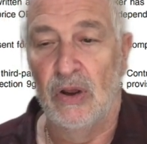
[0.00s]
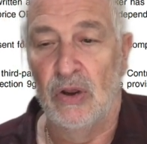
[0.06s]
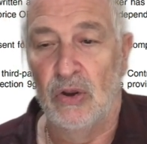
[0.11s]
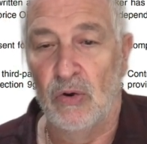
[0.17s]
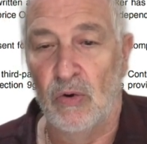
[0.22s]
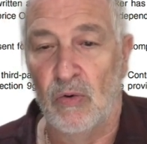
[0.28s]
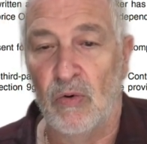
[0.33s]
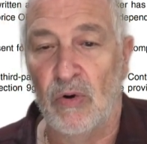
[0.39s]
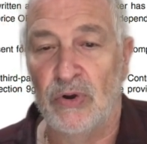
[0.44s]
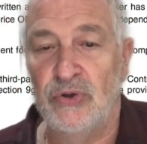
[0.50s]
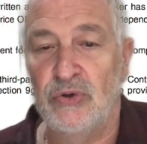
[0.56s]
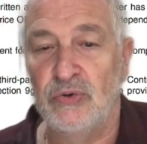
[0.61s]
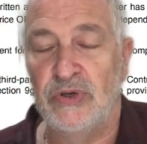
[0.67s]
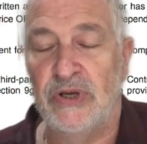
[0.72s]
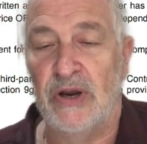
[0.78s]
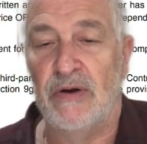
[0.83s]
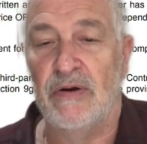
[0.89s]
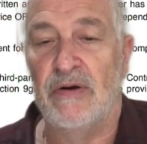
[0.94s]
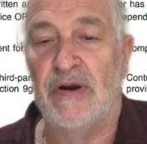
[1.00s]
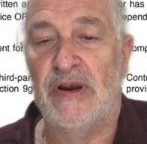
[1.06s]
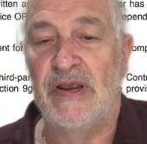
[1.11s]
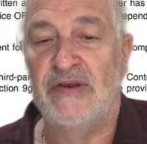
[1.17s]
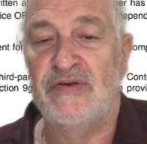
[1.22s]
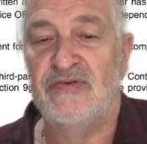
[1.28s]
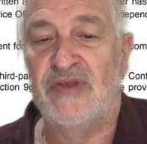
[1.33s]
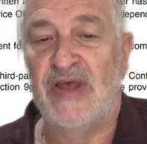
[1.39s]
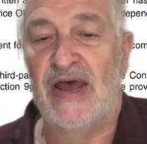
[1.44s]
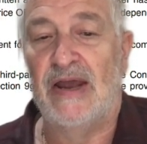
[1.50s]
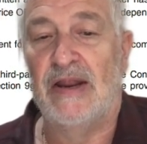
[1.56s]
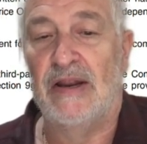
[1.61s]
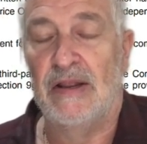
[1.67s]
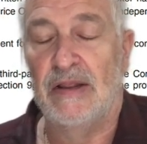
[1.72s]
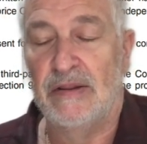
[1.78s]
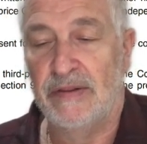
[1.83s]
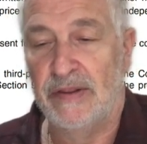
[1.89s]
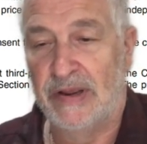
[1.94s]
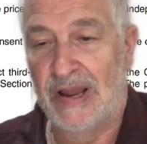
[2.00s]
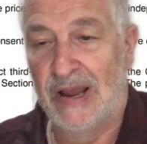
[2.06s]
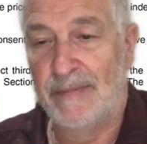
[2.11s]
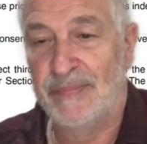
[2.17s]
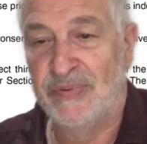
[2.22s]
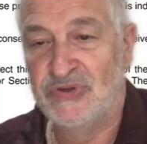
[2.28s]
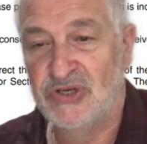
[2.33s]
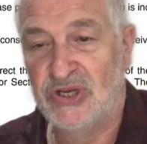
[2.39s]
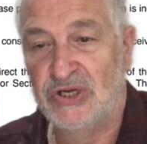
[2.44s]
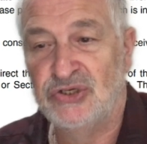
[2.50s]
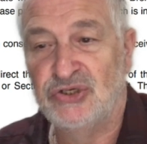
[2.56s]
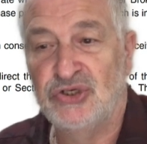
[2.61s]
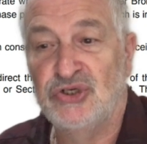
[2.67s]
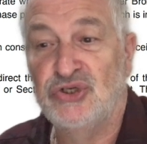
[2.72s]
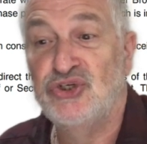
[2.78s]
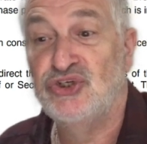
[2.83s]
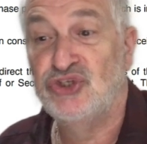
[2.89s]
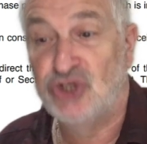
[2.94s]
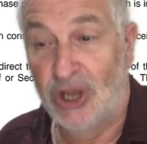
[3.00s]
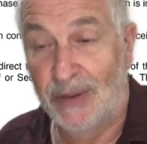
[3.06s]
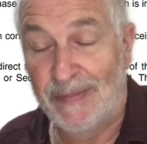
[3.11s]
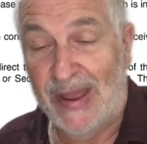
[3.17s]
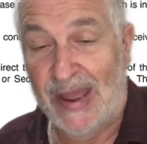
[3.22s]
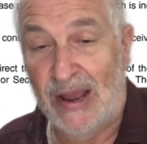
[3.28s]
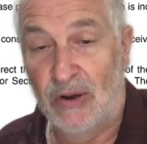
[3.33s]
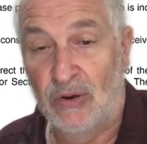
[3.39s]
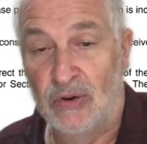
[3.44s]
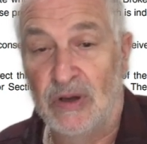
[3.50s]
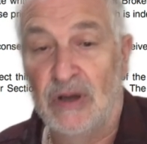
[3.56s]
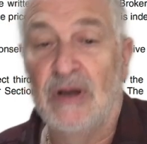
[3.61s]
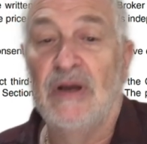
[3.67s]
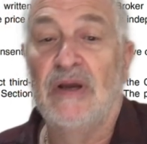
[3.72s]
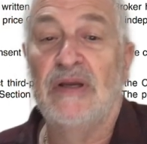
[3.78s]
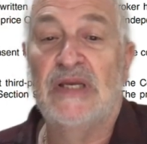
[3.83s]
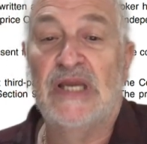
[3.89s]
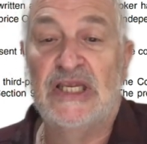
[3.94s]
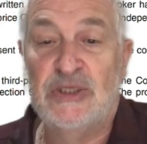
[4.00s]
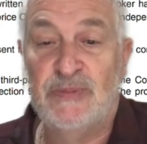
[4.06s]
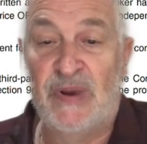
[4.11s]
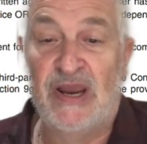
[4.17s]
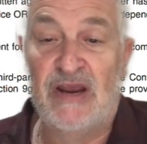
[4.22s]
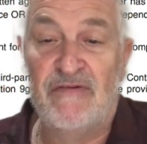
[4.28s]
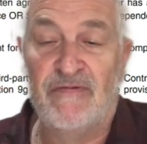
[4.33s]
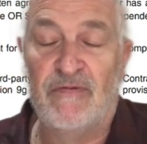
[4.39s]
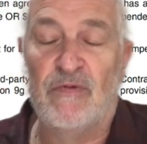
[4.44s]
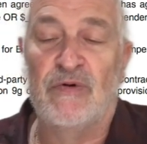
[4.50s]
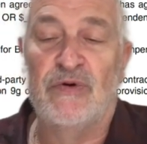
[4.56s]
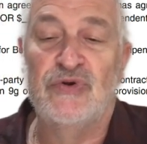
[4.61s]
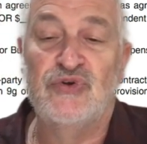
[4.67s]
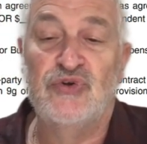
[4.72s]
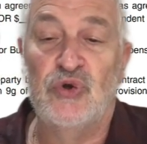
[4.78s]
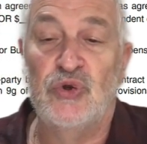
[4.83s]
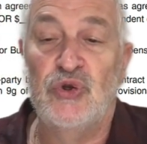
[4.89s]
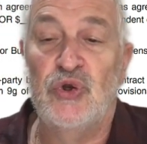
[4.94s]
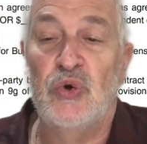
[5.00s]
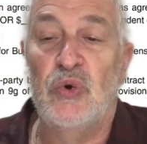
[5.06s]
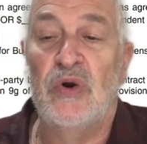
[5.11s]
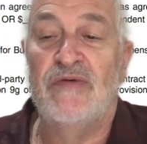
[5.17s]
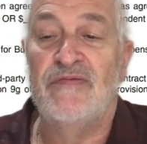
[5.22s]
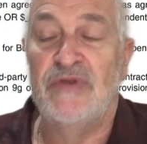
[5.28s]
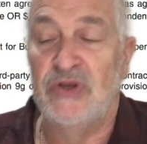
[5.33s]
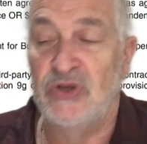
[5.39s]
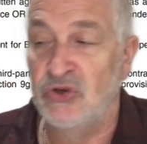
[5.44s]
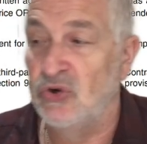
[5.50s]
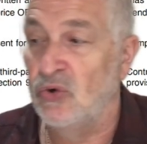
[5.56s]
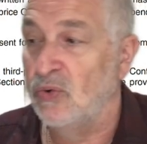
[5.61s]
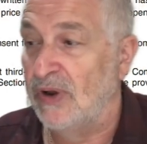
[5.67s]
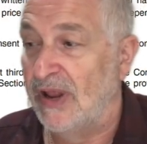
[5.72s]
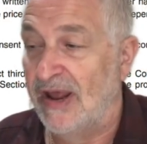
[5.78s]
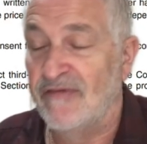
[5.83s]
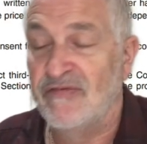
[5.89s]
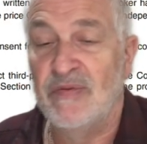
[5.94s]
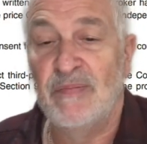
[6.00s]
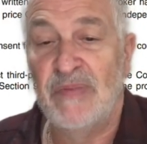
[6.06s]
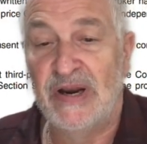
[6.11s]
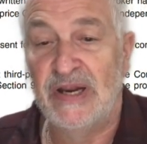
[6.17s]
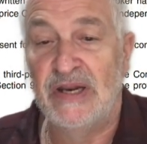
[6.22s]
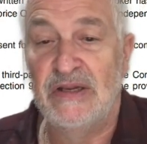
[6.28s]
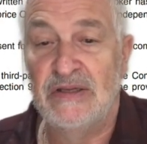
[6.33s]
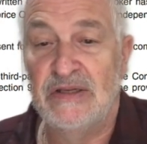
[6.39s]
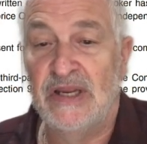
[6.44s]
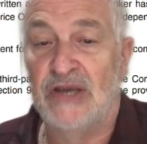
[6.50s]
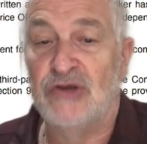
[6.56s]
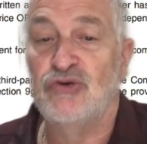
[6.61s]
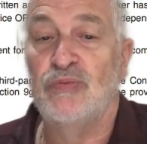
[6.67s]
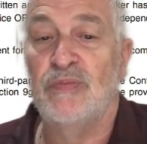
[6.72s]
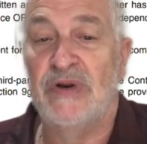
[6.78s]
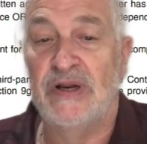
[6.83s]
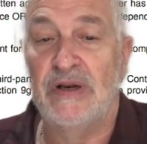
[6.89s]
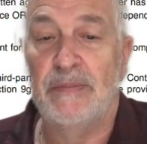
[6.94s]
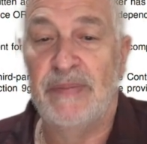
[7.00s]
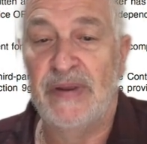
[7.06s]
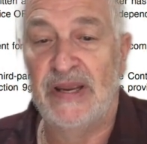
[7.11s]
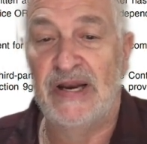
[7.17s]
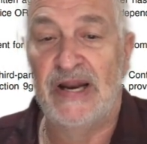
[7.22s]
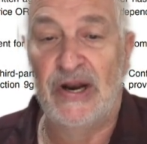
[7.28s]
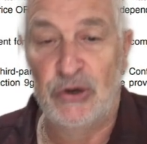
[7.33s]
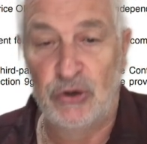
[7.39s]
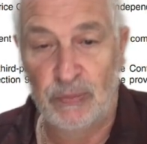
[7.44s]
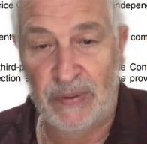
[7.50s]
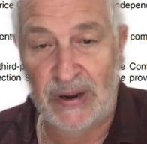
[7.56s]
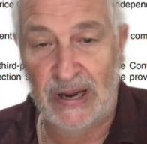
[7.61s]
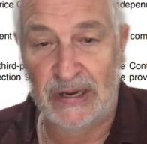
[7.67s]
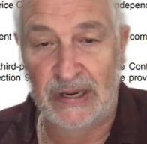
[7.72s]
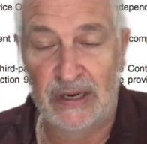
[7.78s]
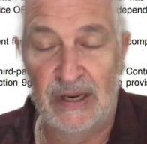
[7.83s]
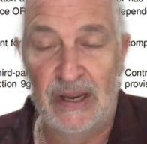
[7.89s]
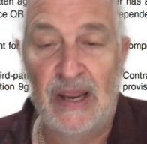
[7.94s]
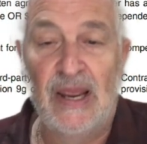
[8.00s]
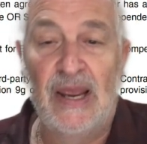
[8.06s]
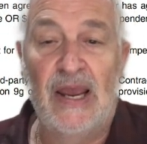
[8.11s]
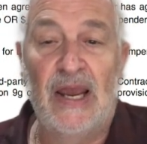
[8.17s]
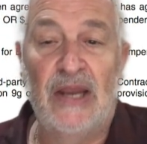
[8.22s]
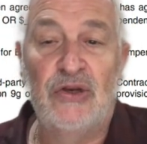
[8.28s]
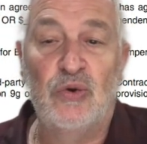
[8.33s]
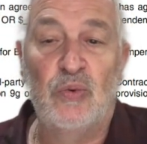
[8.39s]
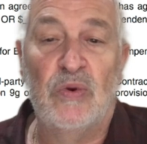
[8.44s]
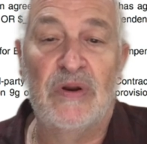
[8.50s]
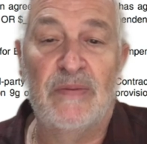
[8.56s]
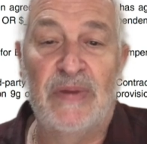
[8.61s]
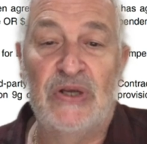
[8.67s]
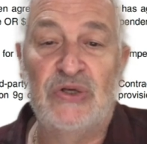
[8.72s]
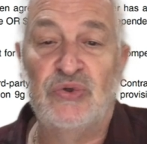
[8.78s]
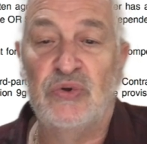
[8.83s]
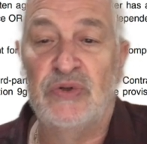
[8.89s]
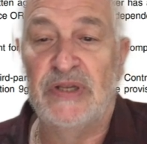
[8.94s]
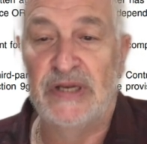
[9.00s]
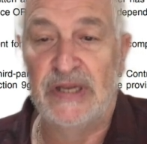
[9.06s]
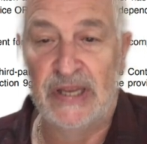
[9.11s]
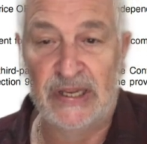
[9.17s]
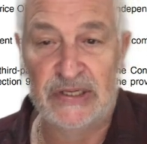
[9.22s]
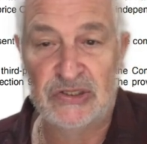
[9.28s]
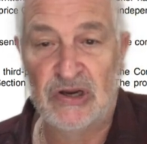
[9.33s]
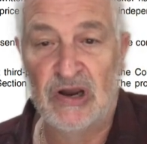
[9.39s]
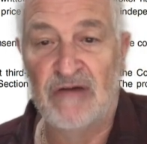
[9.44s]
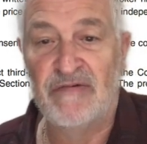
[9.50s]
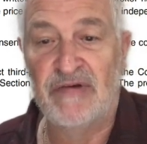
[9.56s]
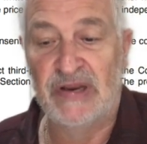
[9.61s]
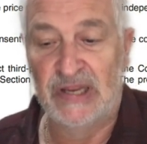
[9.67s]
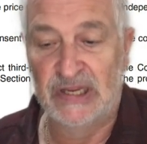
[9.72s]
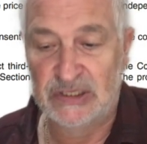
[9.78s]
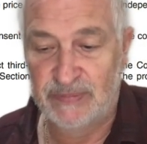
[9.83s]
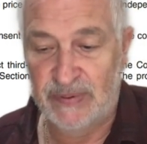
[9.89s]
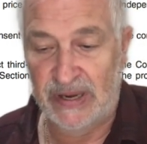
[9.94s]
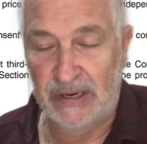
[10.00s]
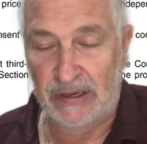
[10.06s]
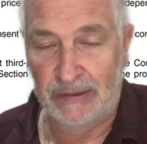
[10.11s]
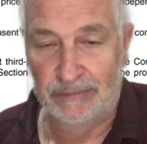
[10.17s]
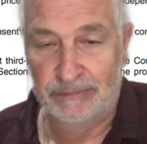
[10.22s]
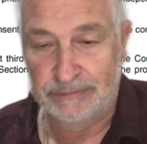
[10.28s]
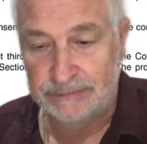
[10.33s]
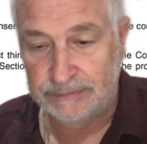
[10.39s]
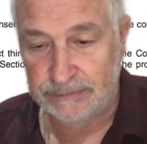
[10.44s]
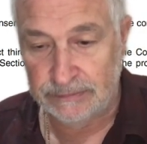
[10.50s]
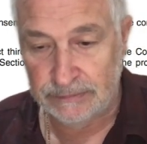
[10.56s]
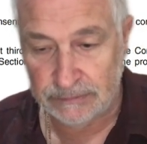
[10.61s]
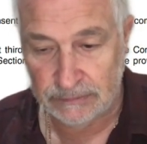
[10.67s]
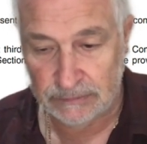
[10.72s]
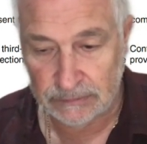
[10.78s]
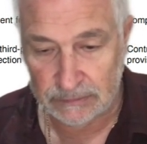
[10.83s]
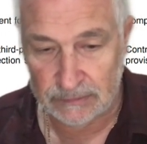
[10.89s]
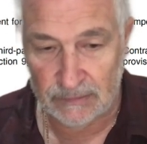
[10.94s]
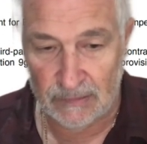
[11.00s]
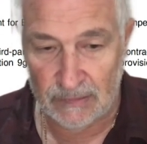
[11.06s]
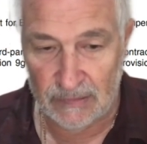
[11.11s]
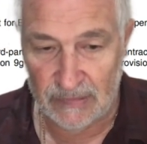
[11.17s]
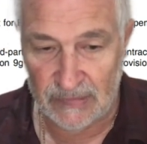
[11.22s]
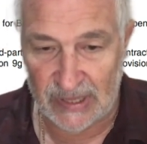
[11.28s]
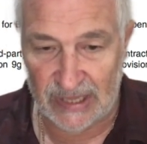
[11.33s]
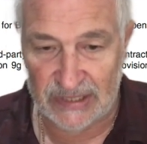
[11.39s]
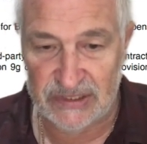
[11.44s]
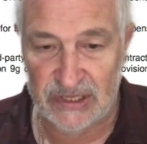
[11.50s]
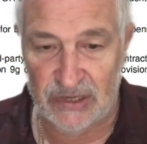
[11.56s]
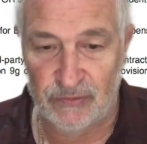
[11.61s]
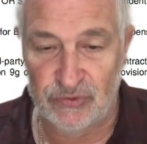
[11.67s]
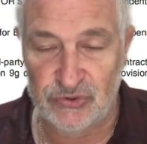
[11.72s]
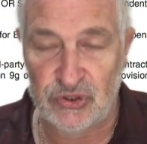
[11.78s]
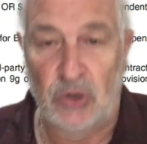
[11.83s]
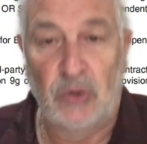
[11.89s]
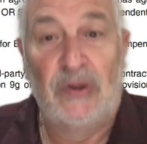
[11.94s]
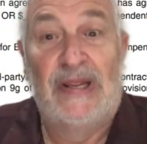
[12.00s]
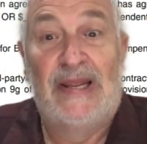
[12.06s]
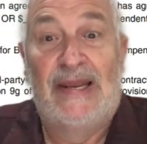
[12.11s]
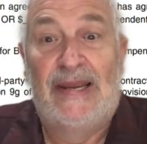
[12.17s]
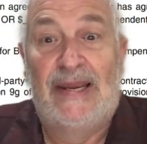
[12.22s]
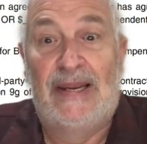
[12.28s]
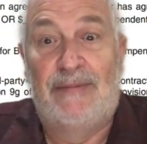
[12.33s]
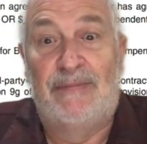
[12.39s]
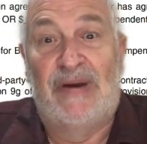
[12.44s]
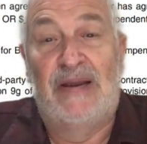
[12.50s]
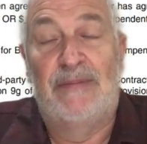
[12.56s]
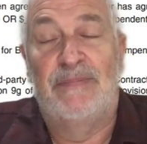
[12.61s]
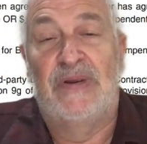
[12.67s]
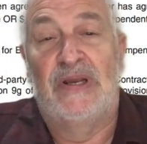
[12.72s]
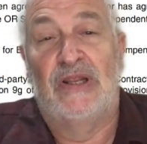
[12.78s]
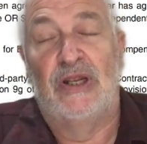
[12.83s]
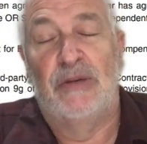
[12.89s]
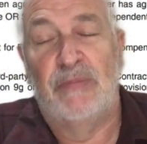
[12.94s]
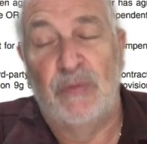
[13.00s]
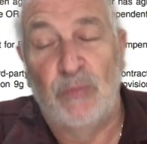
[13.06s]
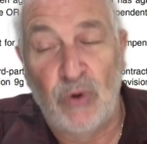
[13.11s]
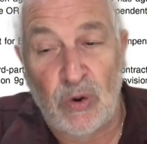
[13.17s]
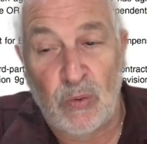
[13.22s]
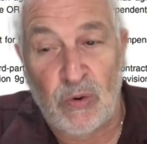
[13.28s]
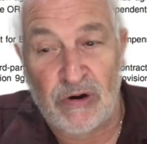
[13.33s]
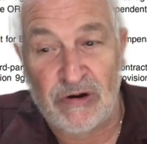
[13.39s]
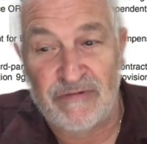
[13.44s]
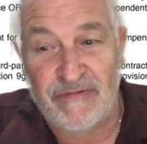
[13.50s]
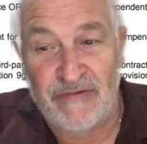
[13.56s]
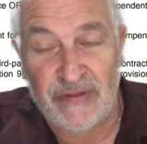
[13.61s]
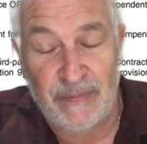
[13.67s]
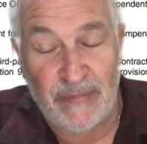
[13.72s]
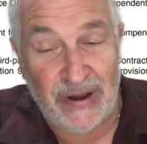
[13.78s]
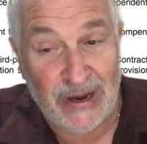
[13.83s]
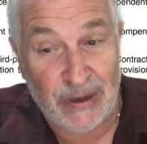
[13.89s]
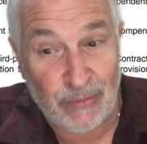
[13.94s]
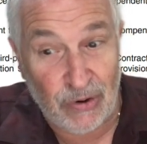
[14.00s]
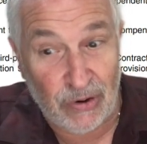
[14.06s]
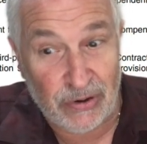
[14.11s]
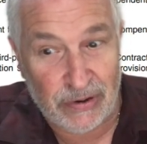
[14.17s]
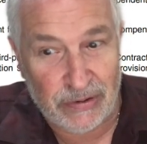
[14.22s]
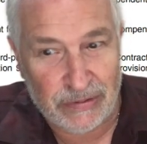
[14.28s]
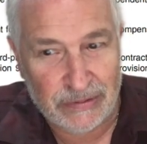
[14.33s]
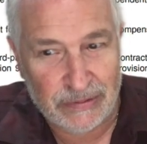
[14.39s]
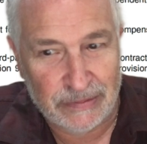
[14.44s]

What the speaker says: all you care is that the compensation somehow gets paid for, so you don't have the extra money to pay it out of your pocket, and you want to make sure that it gets covered and gets paid. That's the end result. It might be a little bit more work for the buyer broker,